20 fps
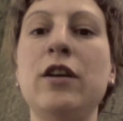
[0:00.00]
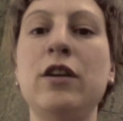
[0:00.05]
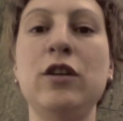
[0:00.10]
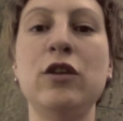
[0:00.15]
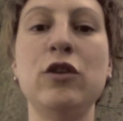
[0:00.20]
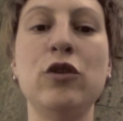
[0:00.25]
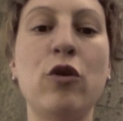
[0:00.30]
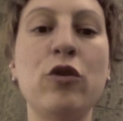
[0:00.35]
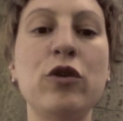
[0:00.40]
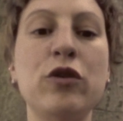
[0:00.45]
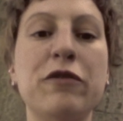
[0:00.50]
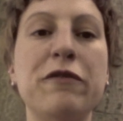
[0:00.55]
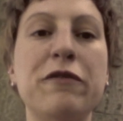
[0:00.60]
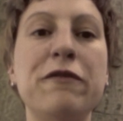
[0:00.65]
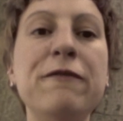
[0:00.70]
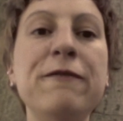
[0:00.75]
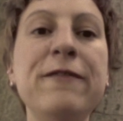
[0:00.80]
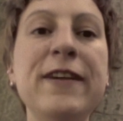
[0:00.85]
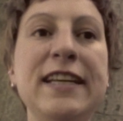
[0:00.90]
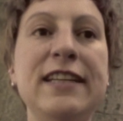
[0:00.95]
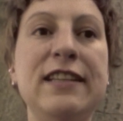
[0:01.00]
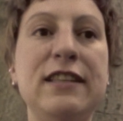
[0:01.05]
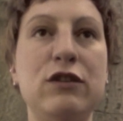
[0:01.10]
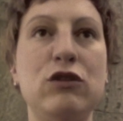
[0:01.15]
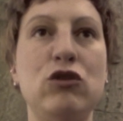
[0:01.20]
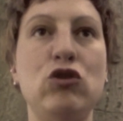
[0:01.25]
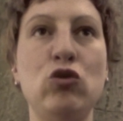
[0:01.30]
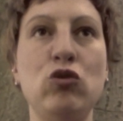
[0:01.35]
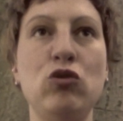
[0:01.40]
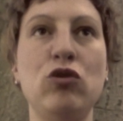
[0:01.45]
you know, your feet
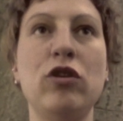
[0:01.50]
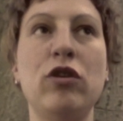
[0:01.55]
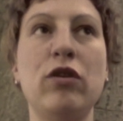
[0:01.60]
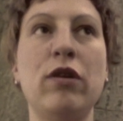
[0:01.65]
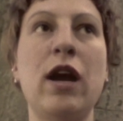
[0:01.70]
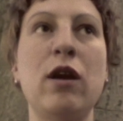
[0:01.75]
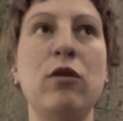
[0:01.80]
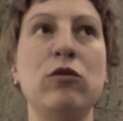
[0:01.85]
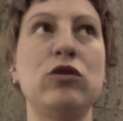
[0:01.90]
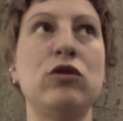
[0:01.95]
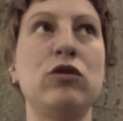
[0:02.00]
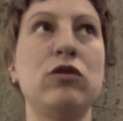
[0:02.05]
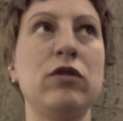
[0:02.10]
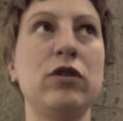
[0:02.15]
to the ground.